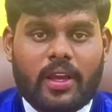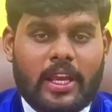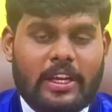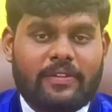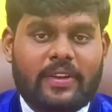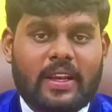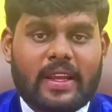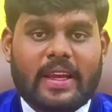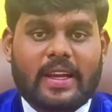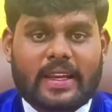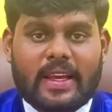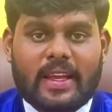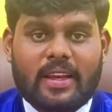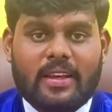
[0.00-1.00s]
It will get
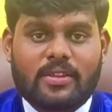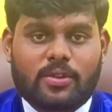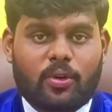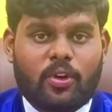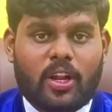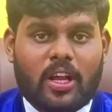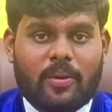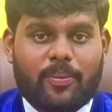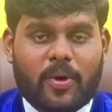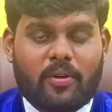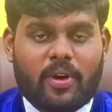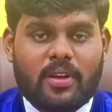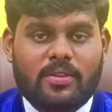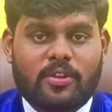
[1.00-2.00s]
an solar
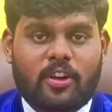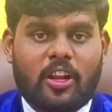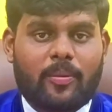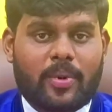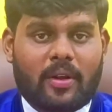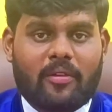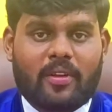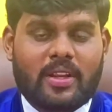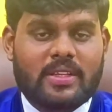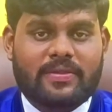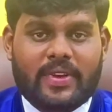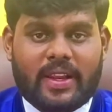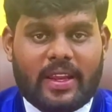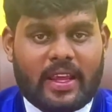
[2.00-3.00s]
power. Solar power is
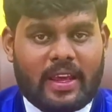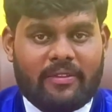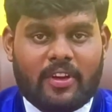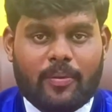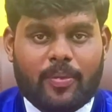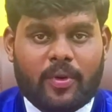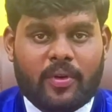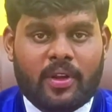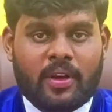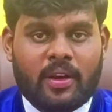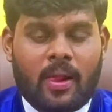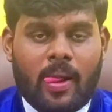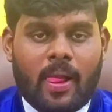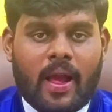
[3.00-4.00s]
very heavy power,
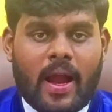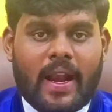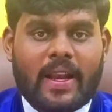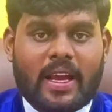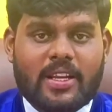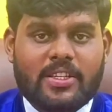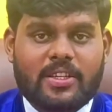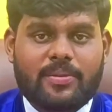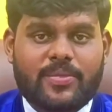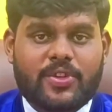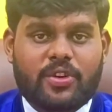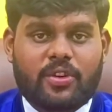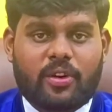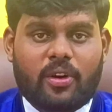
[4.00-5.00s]
and
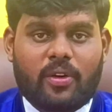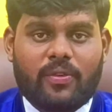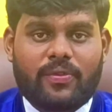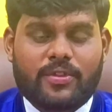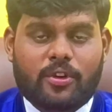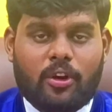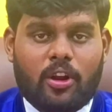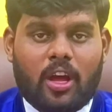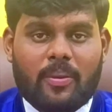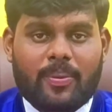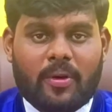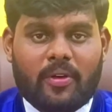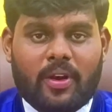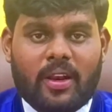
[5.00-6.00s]
consumption of solar
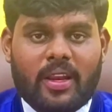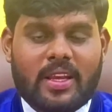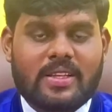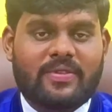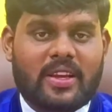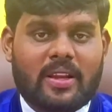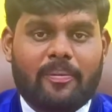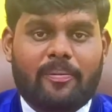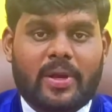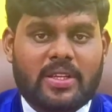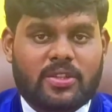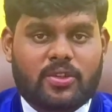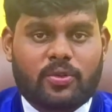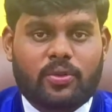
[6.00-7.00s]
power is very
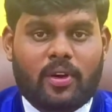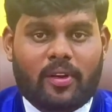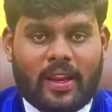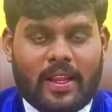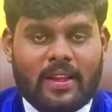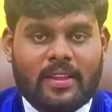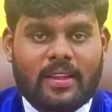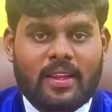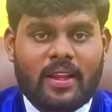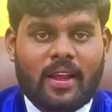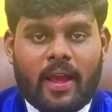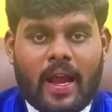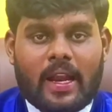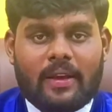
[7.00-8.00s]
best to our health
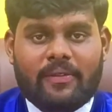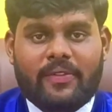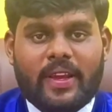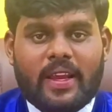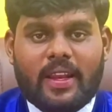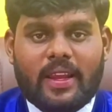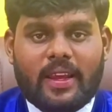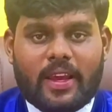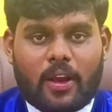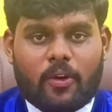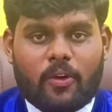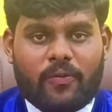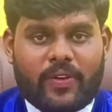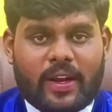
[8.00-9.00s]
and very
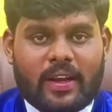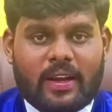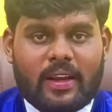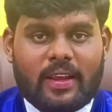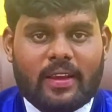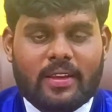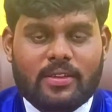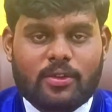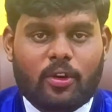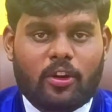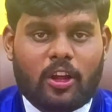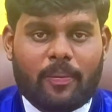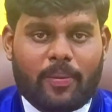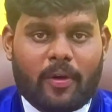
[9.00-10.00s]
eco-friendly
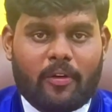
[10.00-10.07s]
solar